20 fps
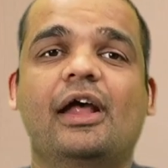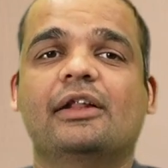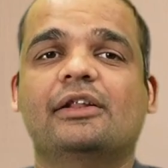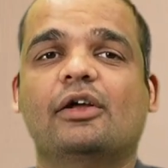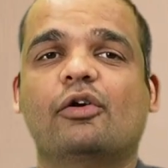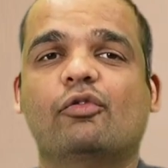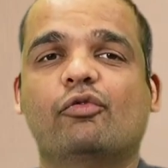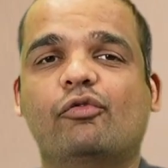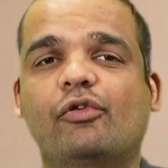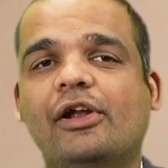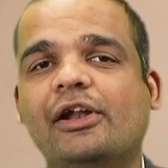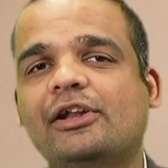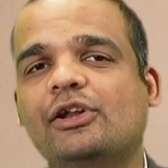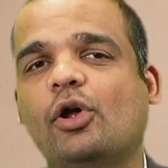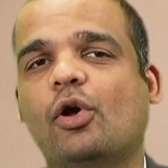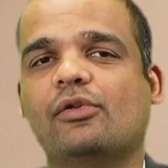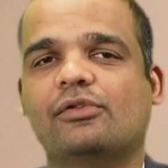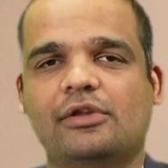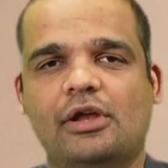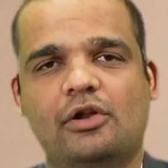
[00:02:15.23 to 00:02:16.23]
the
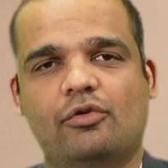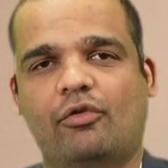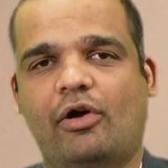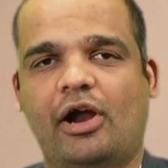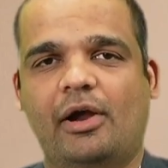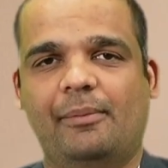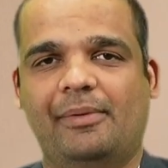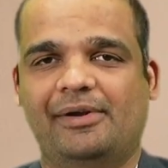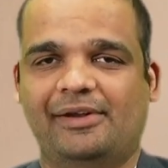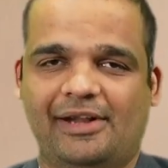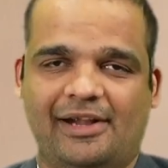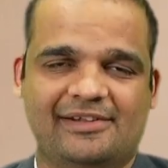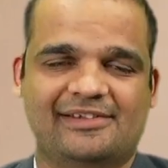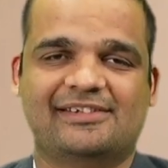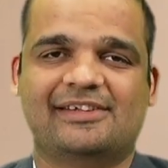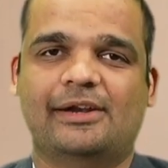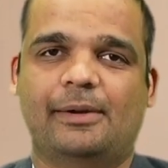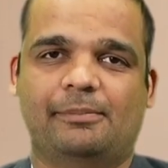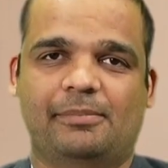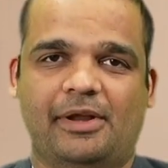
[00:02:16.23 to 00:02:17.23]
Windows environment and
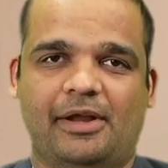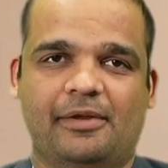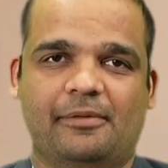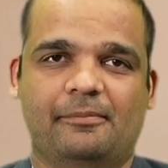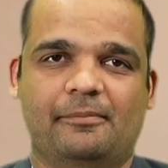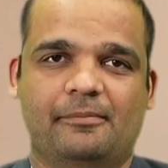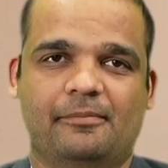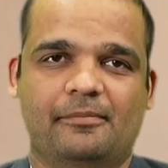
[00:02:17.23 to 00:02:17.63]
scripting.